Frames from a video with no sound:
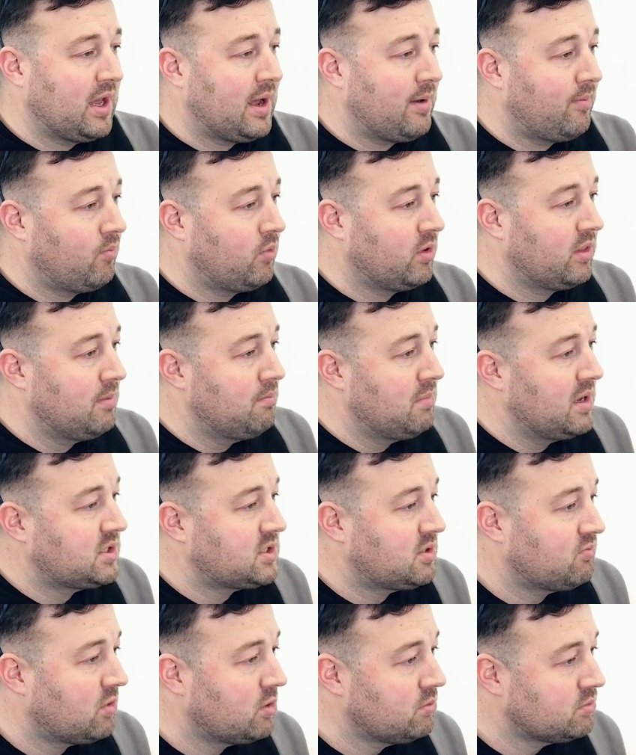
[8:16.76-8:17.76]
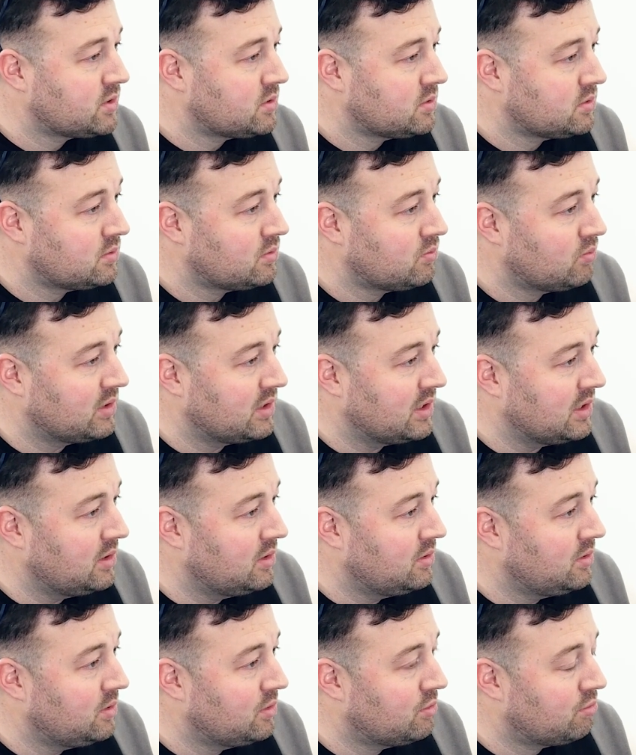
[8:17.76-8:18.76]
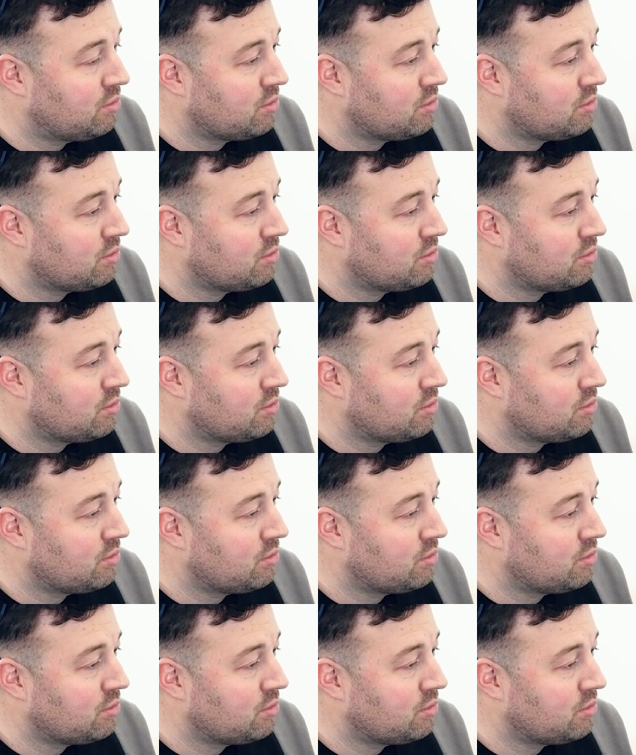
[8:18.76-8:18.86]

app within meeting rooms within your